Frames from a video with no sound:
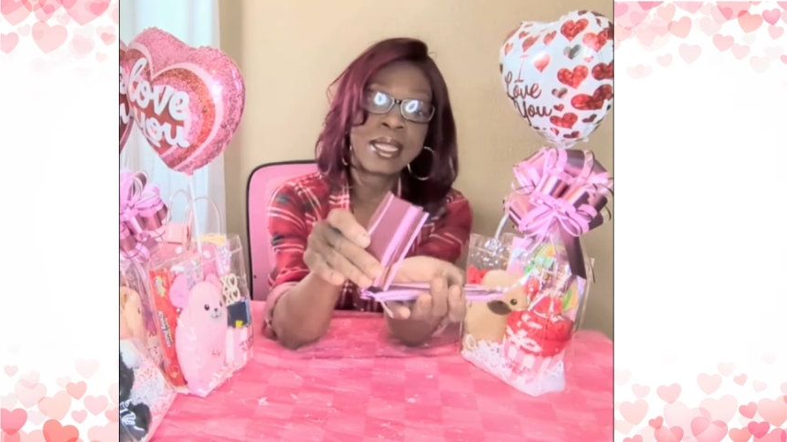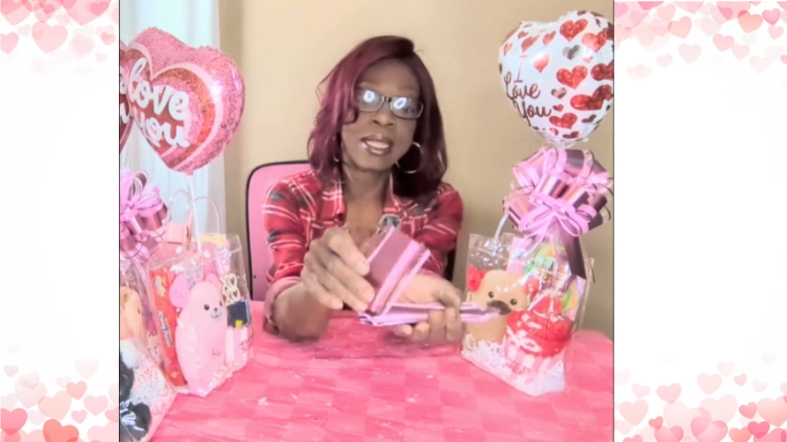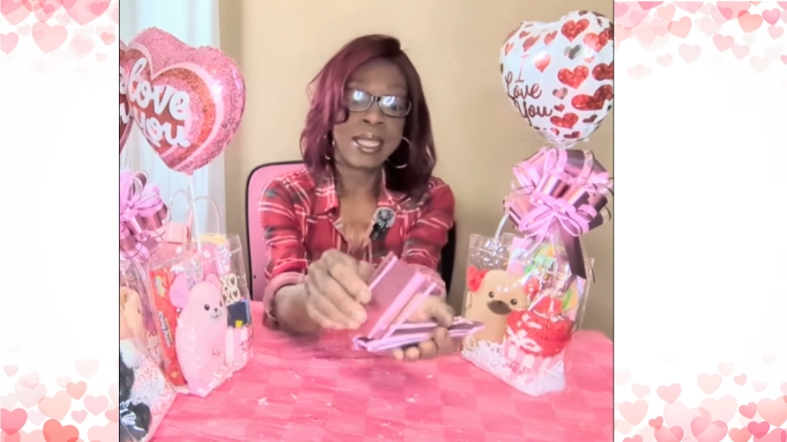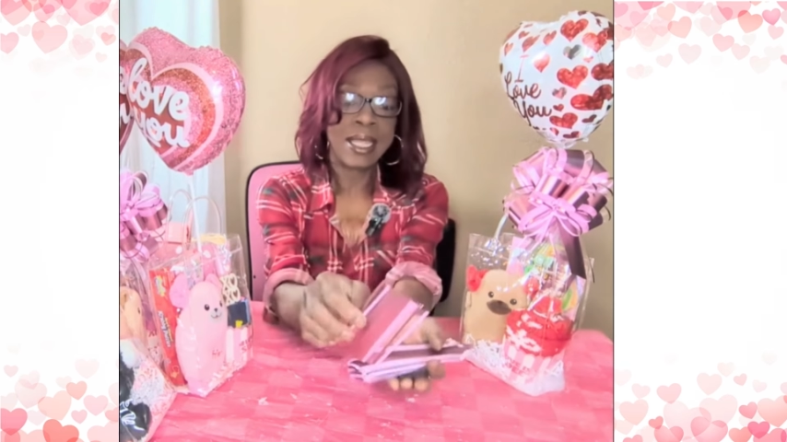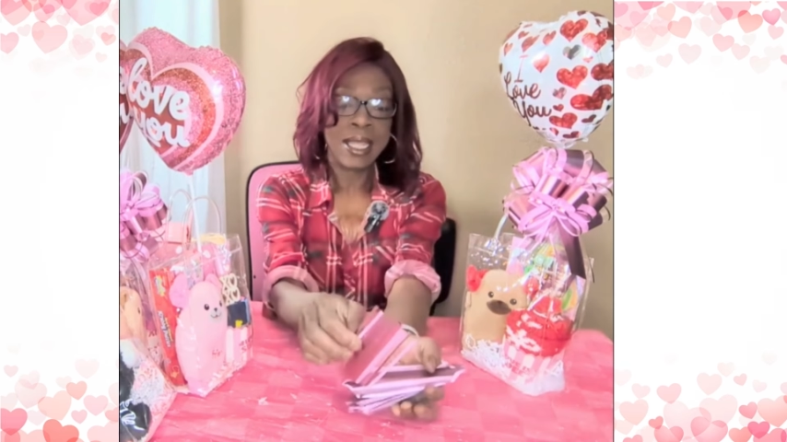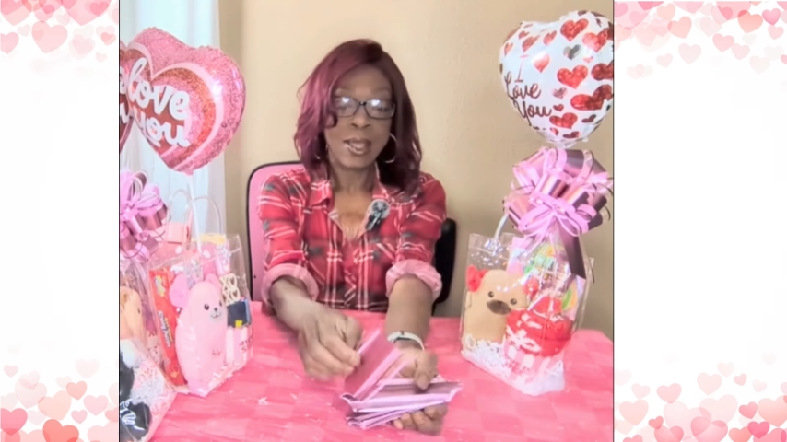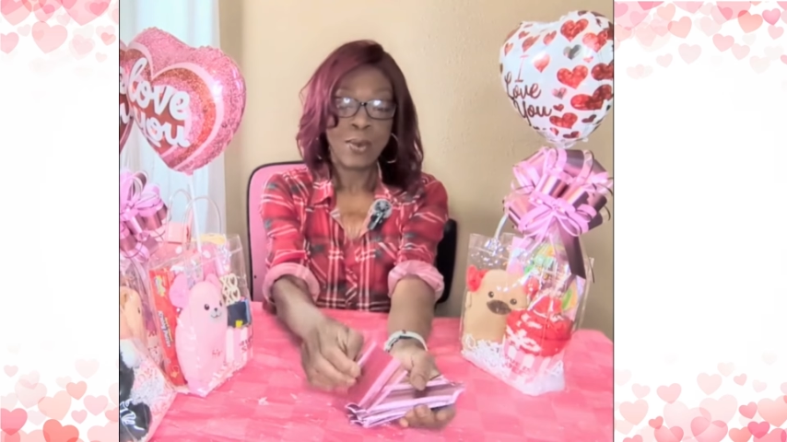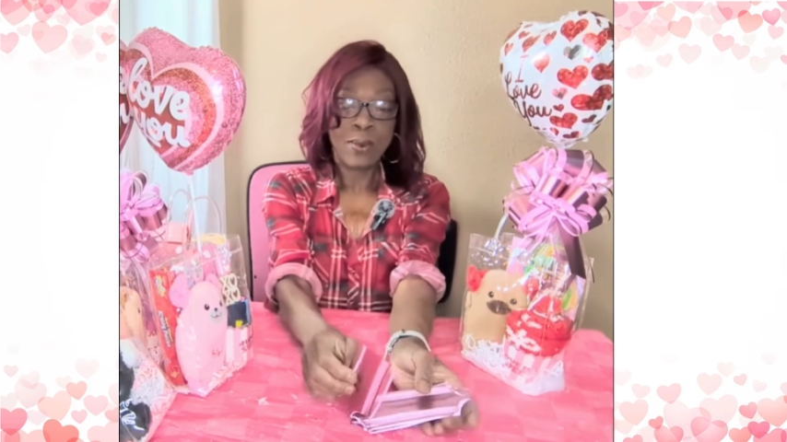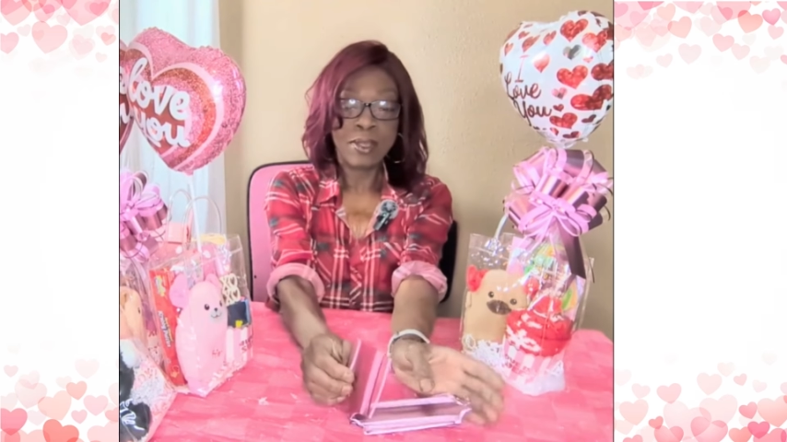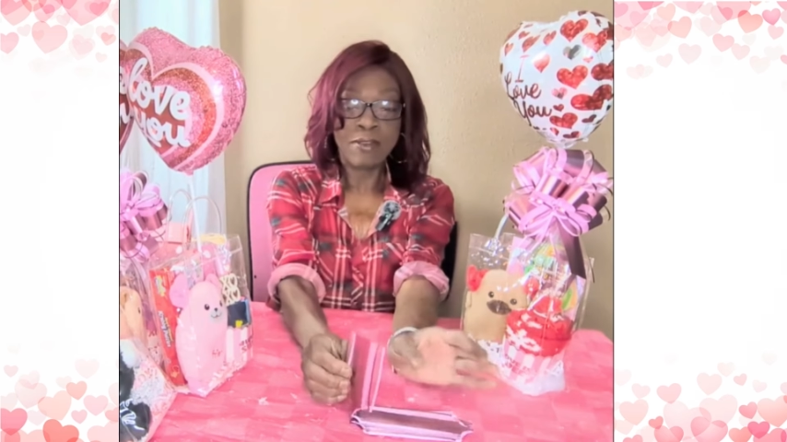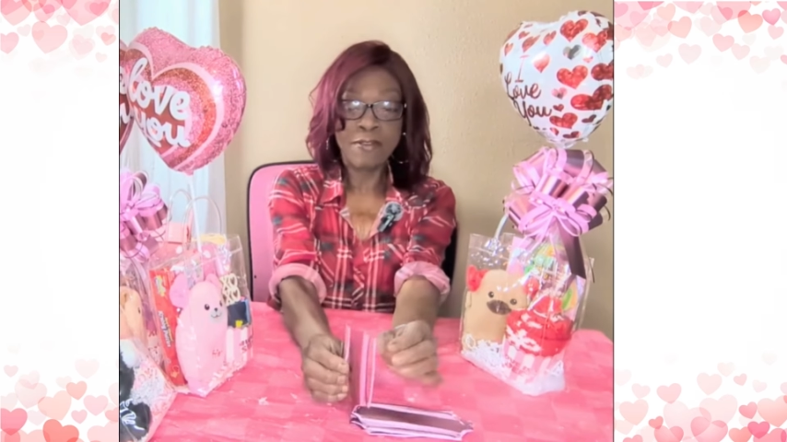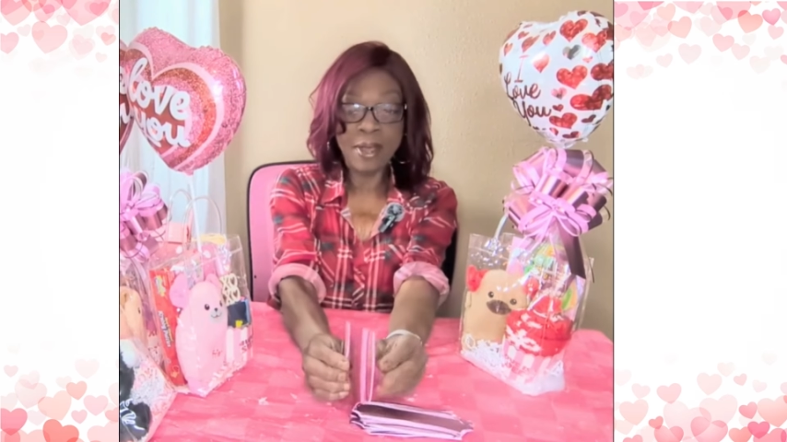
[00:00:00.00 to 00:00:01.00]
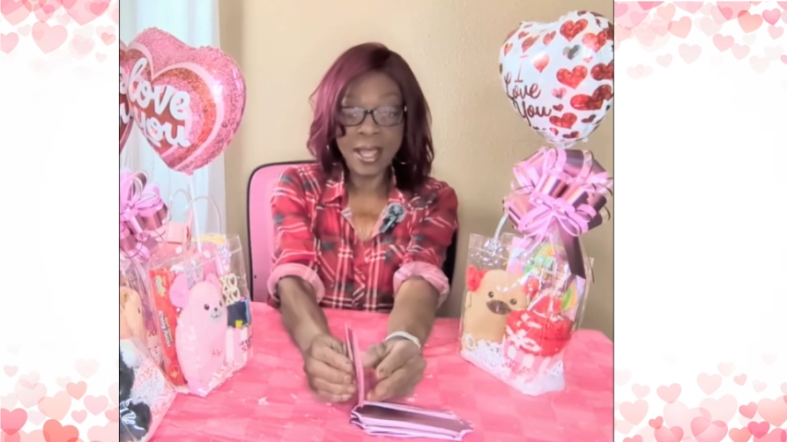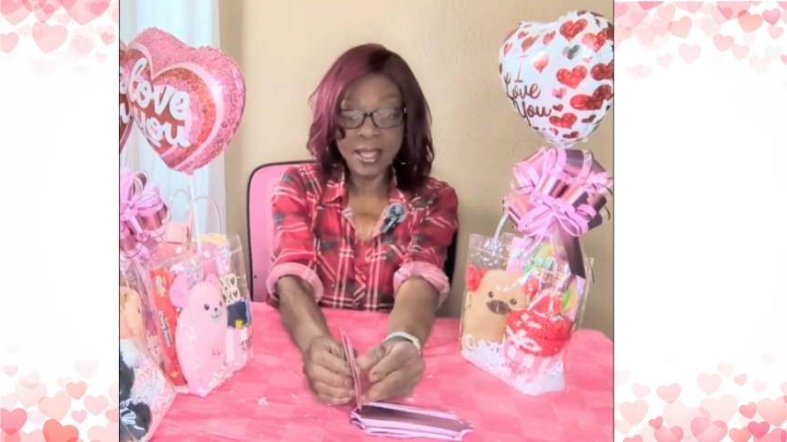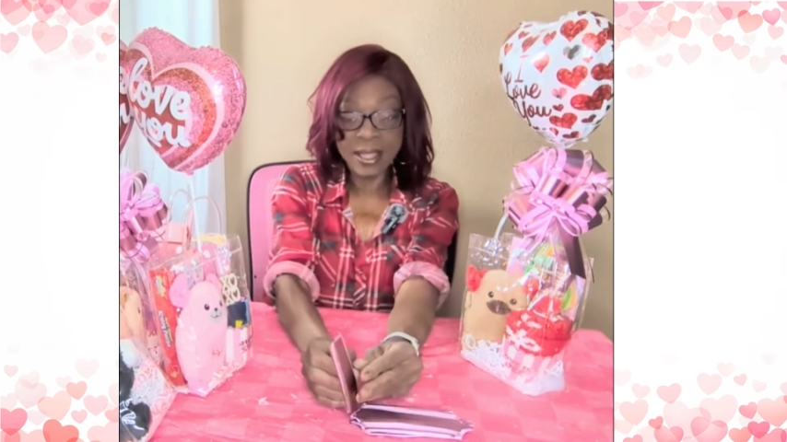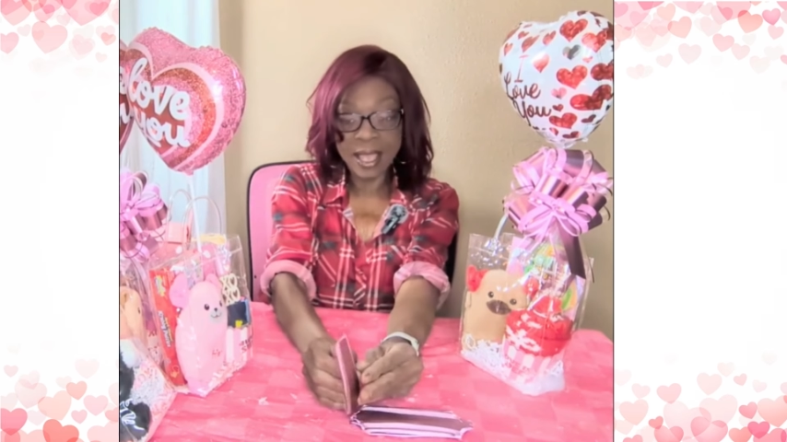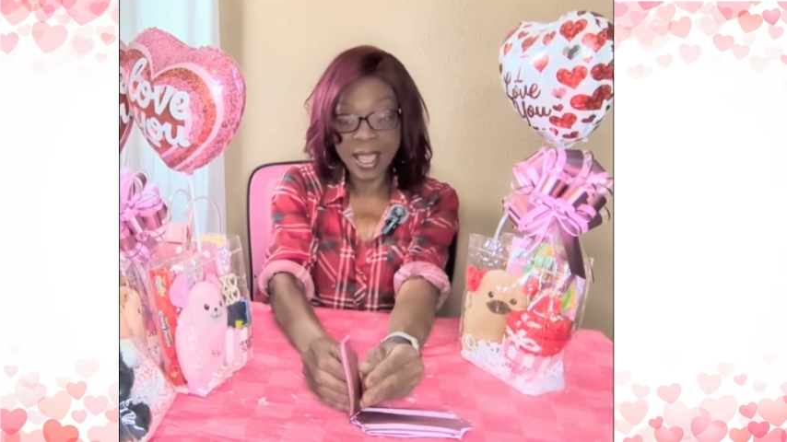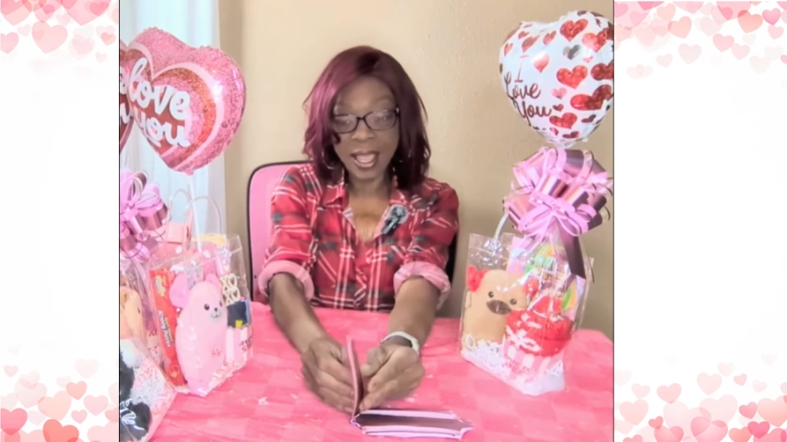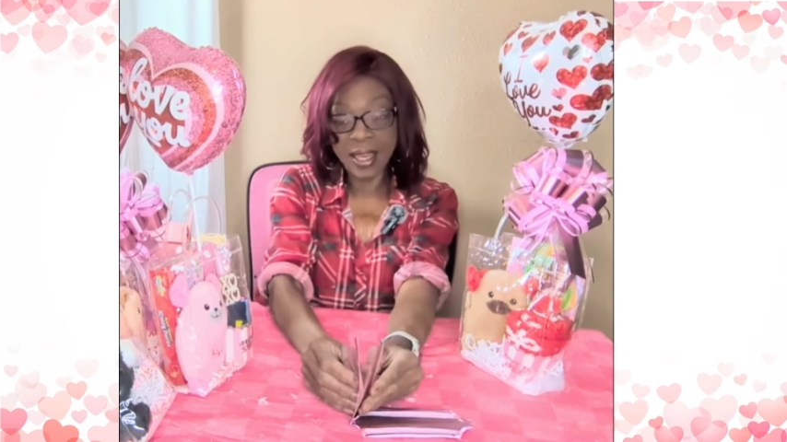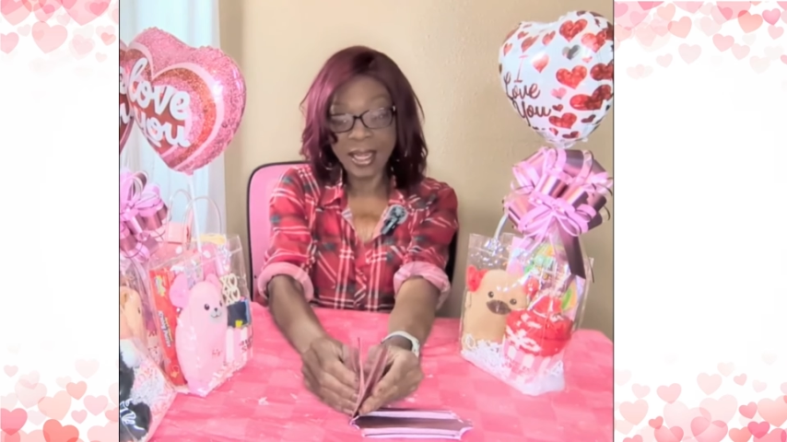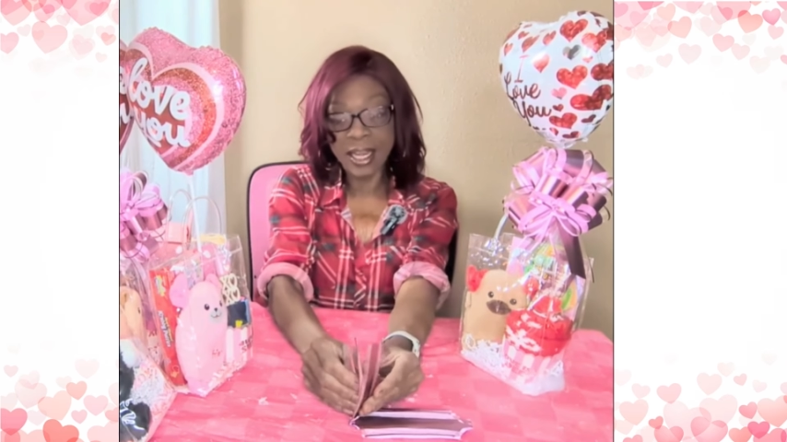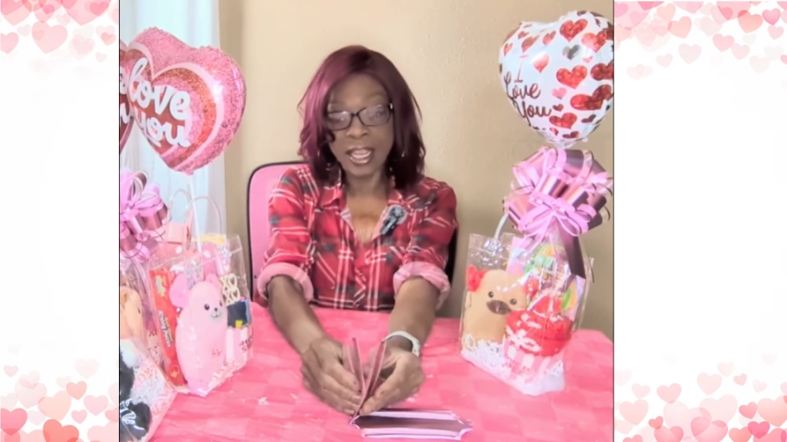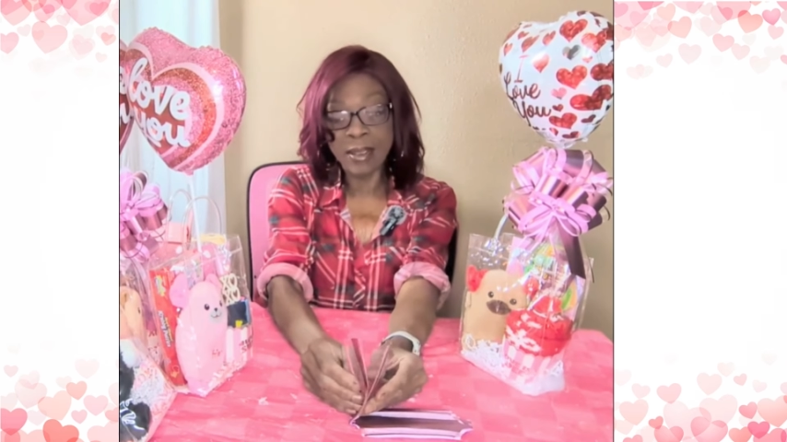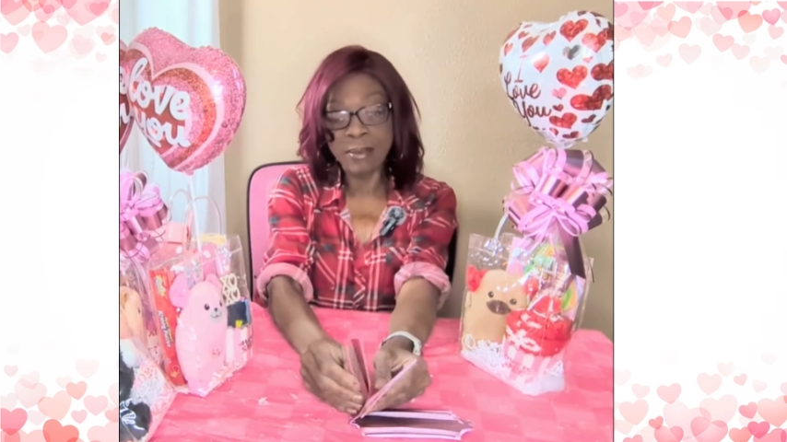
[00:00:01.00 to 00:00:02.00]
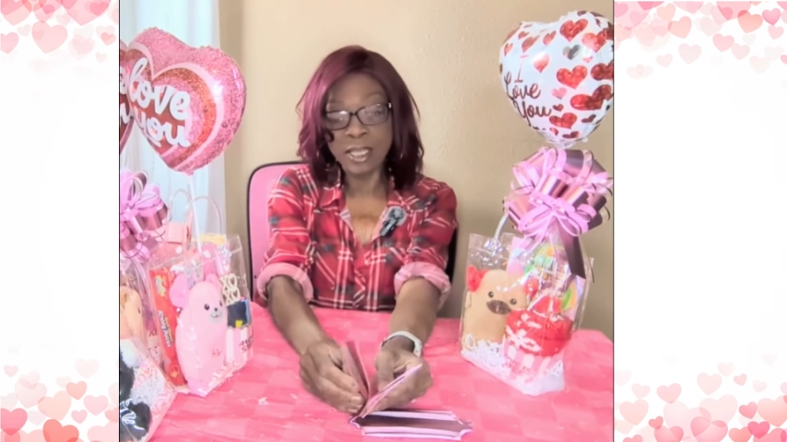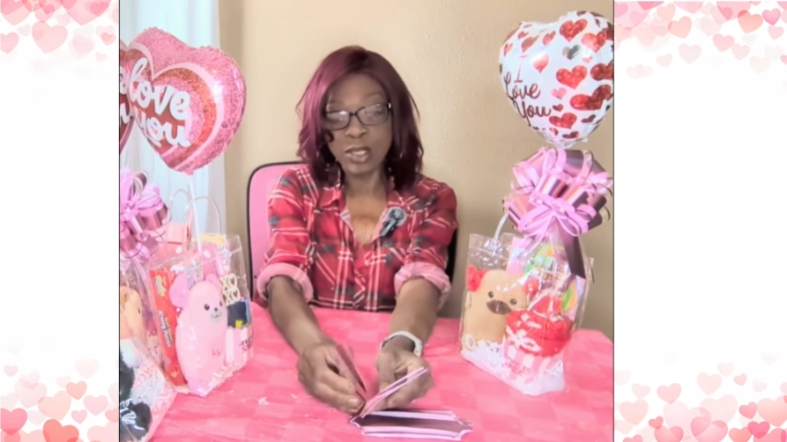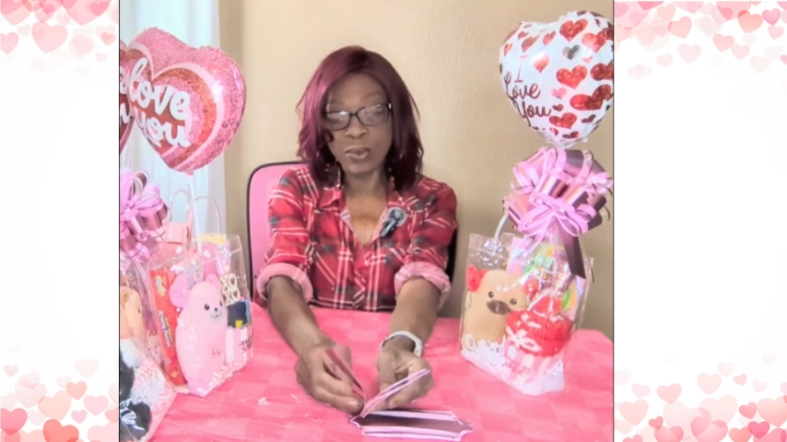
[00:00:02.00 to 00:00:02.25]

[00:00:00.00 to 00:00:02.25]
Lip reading: right? When you find that,